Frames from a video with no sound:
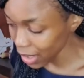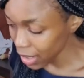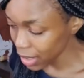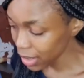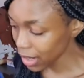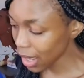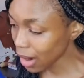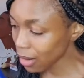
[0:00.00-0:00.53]

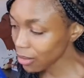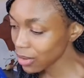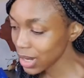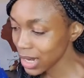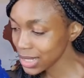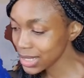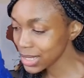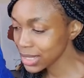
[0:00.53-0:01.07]
Now
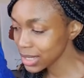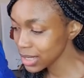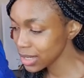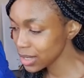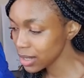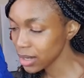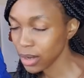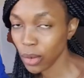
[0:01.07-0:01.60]
let's
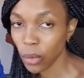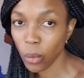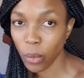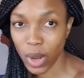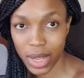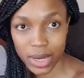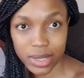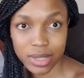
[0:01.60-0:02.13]
see
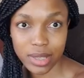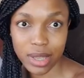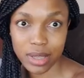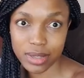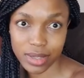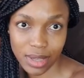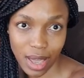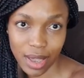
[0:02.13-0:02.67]
what is
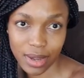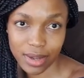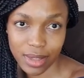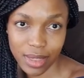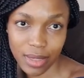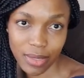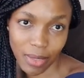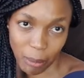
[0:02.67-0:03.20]
inside
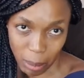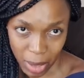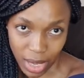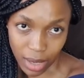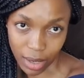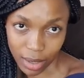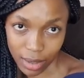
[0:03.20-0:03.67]
the bag.